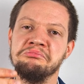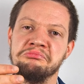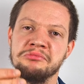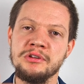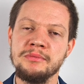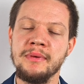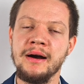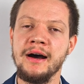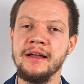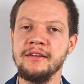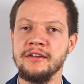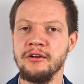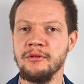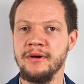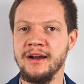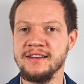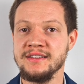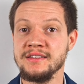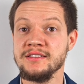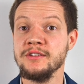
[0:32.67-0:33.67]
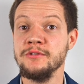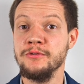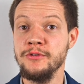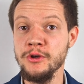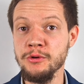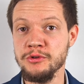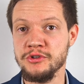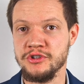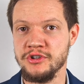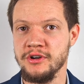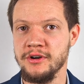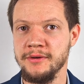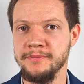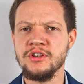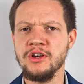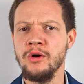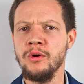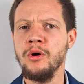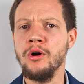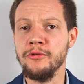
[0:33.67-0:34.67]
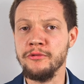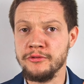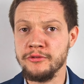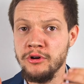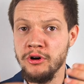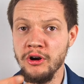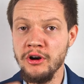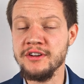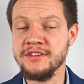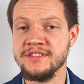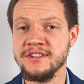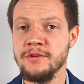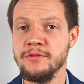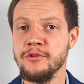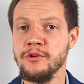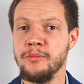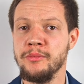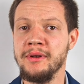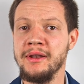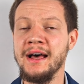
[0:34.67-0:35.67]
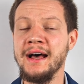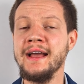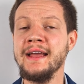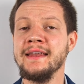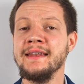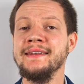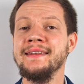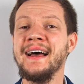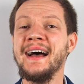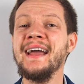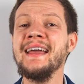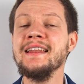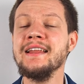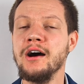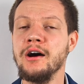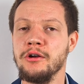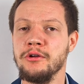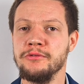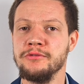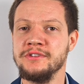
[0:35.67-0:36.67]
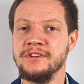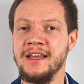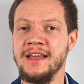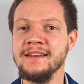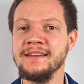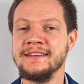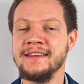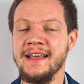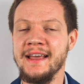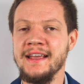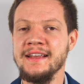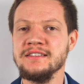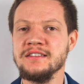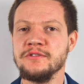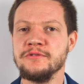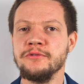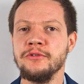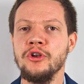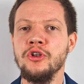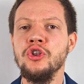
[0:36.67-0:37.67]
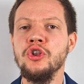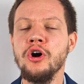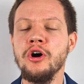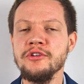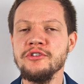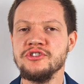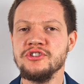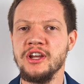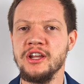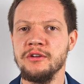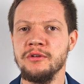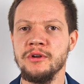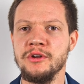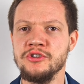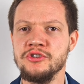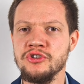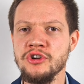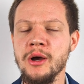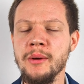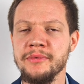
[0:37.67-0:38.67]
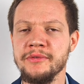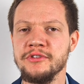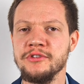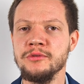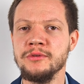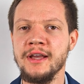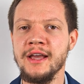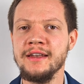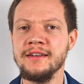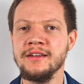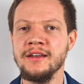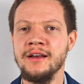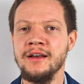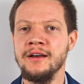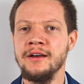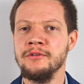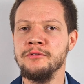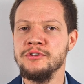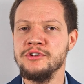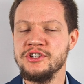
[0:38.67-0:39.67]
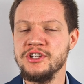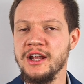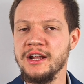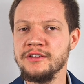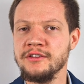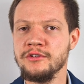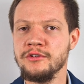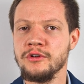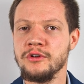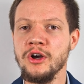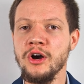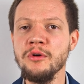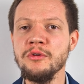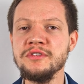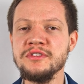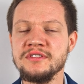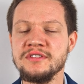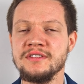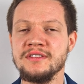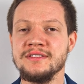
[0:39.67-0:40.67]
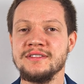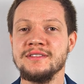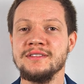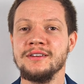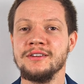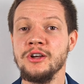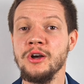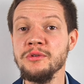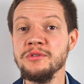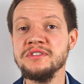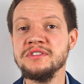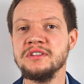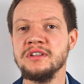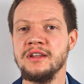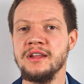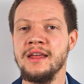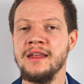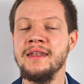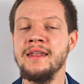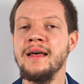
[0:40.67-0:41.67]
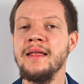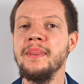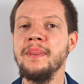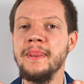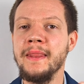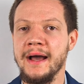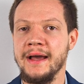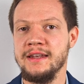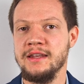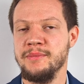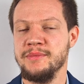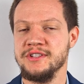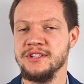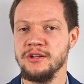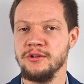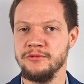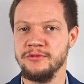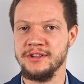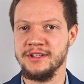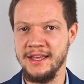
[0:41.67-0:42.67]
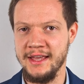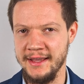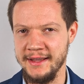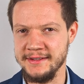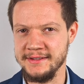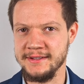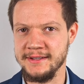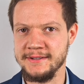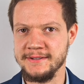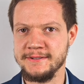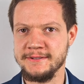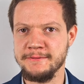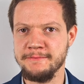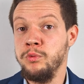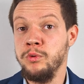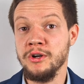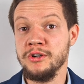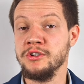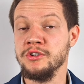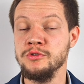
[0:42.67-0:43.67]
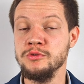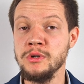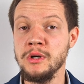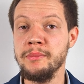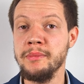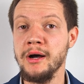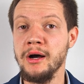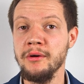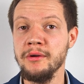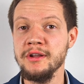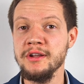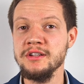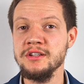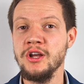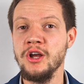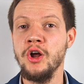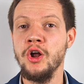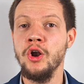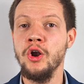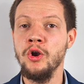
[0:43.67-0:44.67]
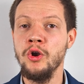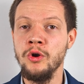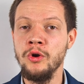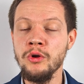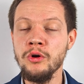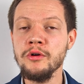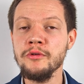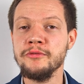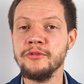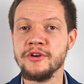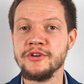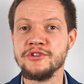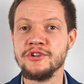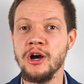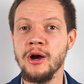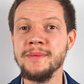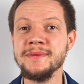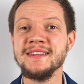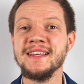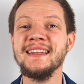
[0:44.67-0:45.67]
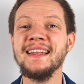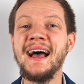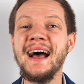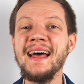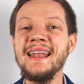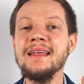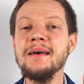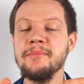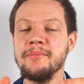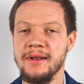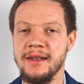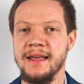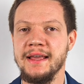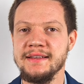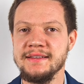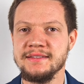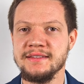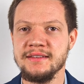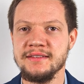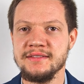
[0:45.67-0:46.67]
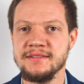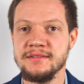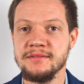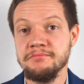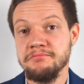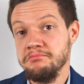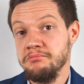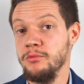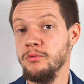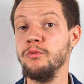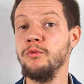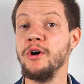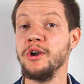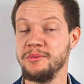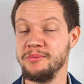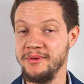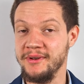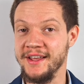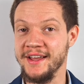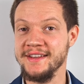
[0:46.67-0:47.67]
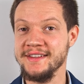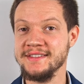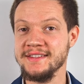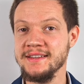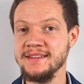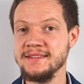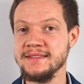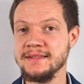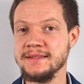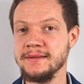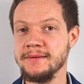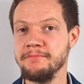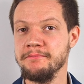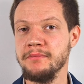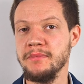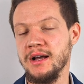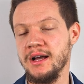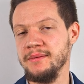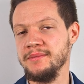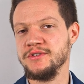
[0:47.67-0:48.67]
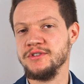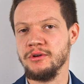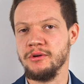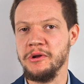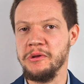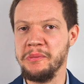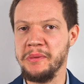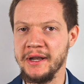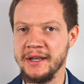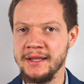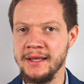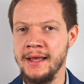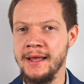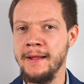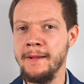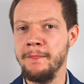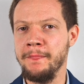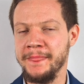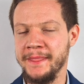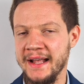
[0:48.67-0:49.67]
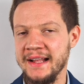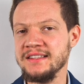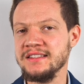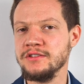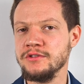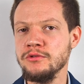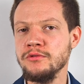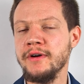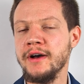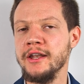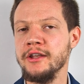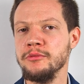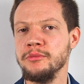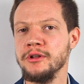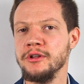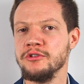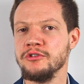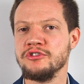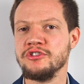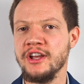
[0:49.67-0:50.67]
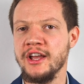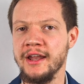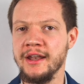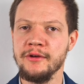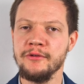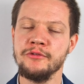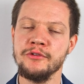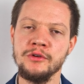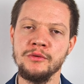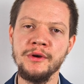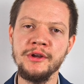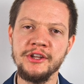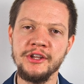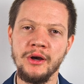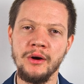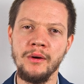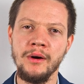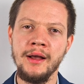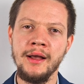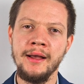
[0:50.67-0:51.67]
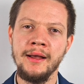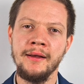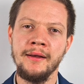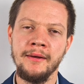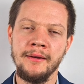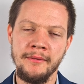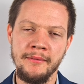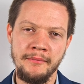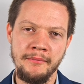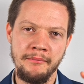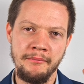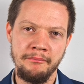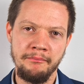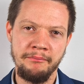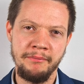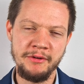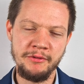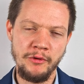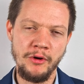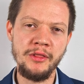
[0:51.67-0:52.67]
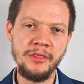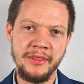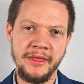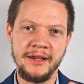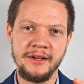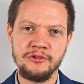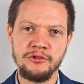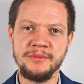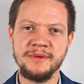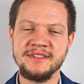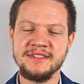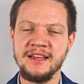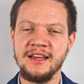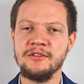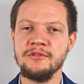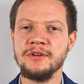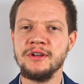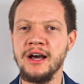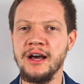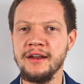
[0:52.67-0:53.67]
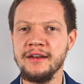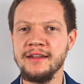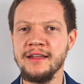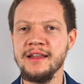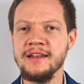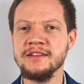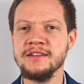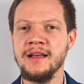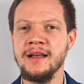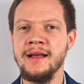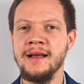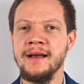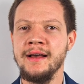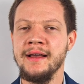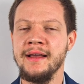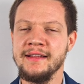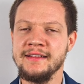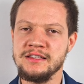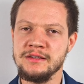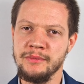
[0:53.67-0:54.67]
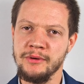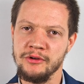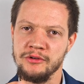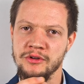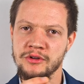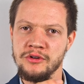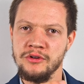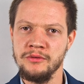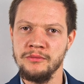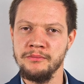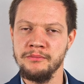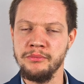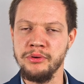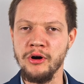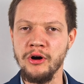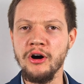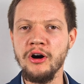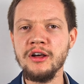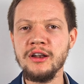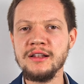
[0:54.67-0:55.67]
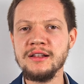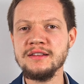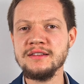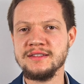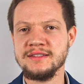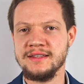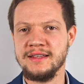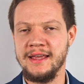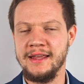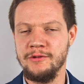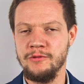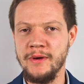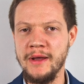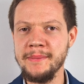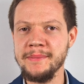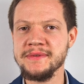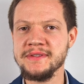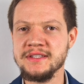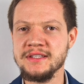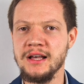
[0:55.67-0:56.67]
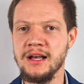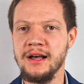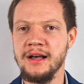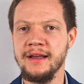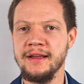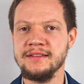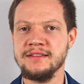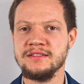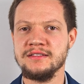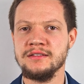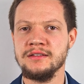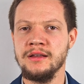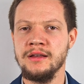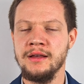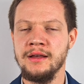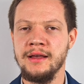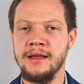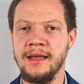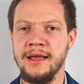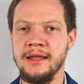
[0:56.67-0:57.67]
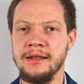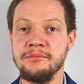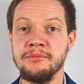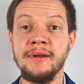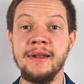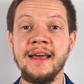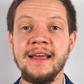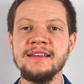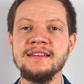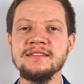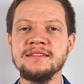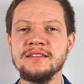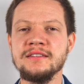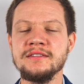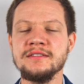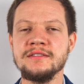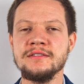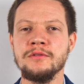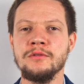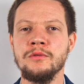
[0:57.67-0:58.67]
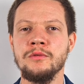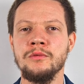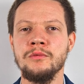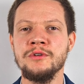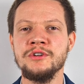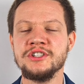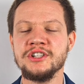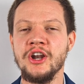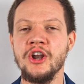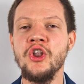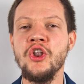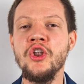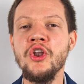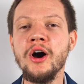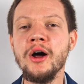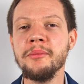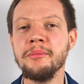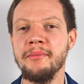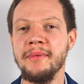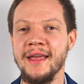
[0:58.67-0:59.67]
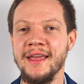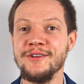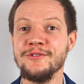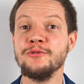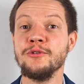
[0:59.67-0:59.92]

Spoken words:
demand arises in future. So of course, if you apply in 9 out of 10 cases for non-genuine jobs, you get rejected or ghosted in 90% of the cases. What to do about it? Look for jobs at other places. What places? I'm sorry, but that's too valuable to share in a free video. But one thing to be said regarding that, it's about portals and websites and places which are not made